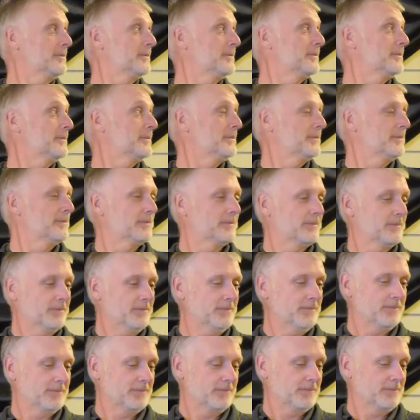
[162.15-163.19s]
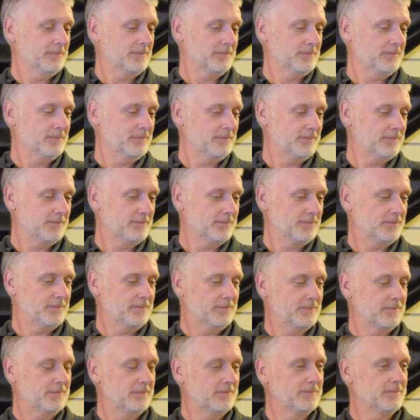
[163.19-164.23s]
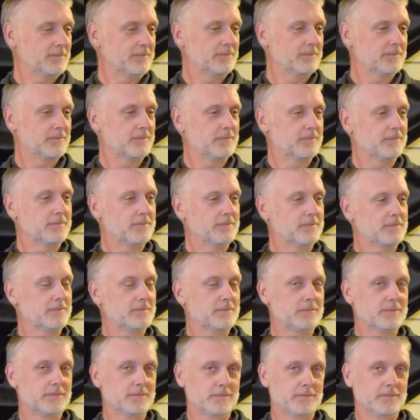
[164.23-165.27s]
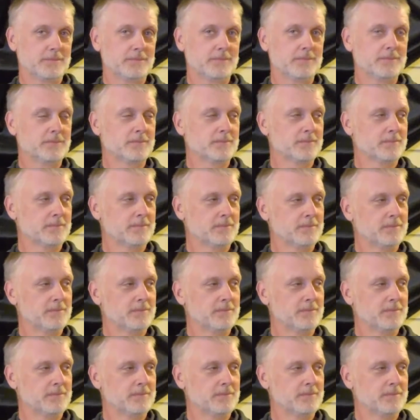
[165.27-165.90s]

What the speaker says: (not speaking)